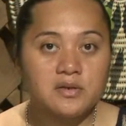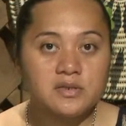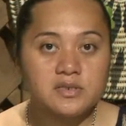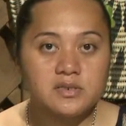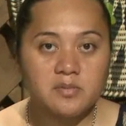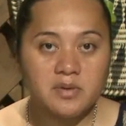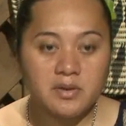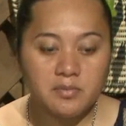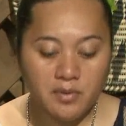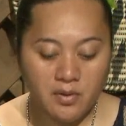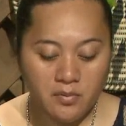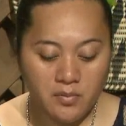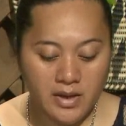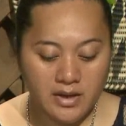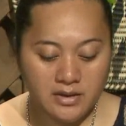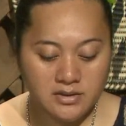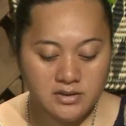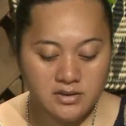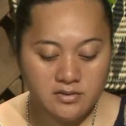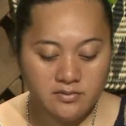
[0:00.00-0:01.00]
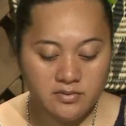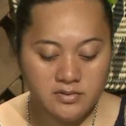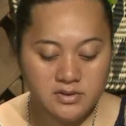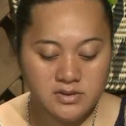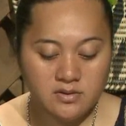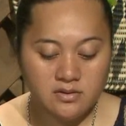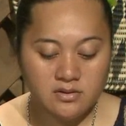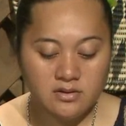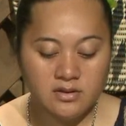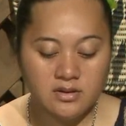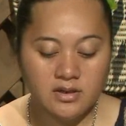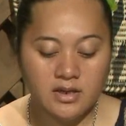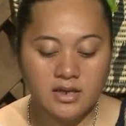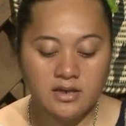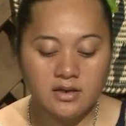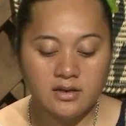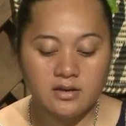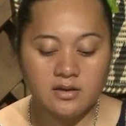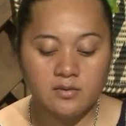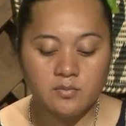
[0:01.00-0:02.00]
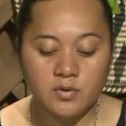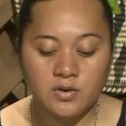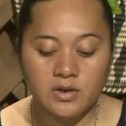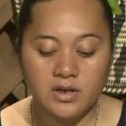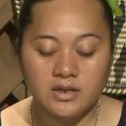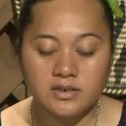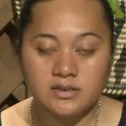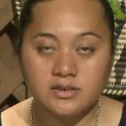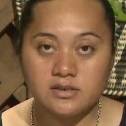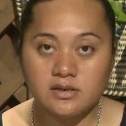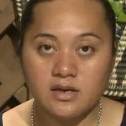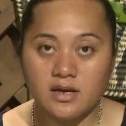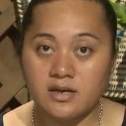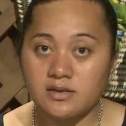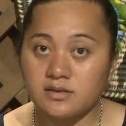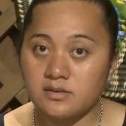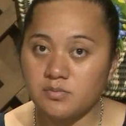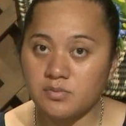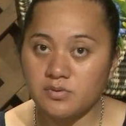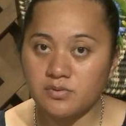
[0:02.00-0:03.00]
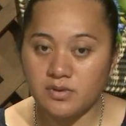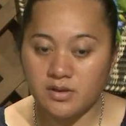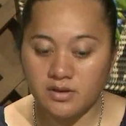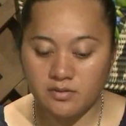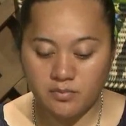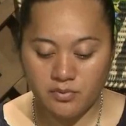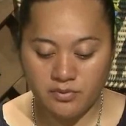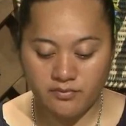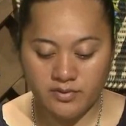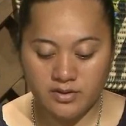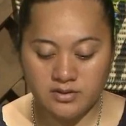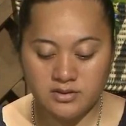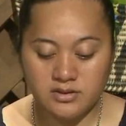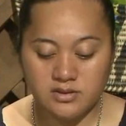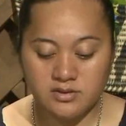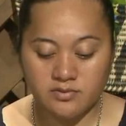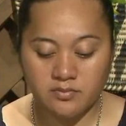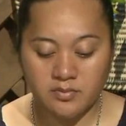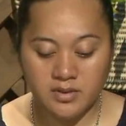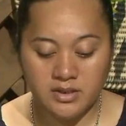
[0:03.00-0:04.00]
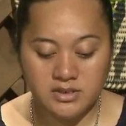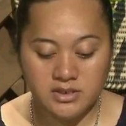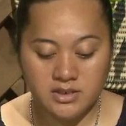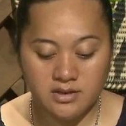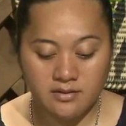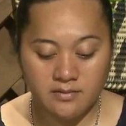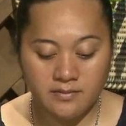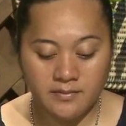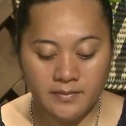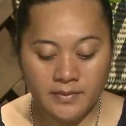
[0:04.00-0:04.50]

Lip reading: to be proactive in getting immunized as a preventative measure.